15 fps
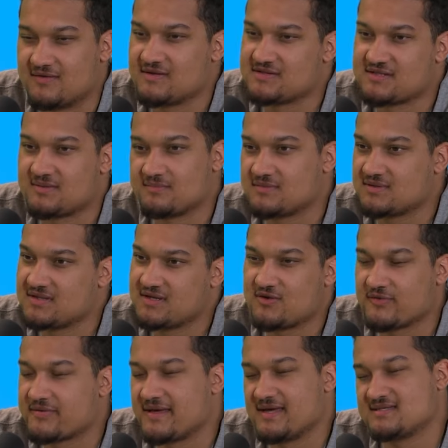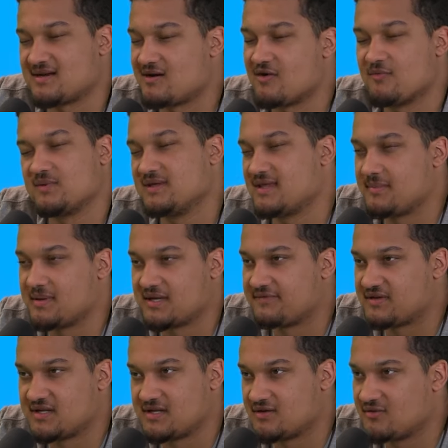There's some little things that aren't really that big of
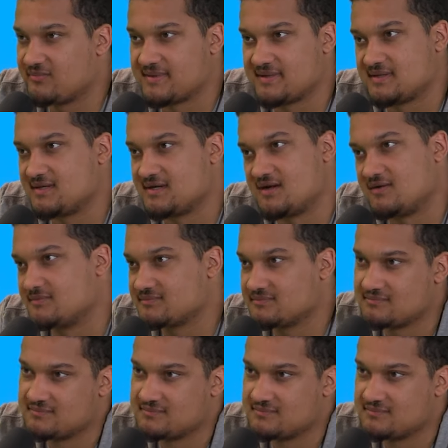a deal, but you know,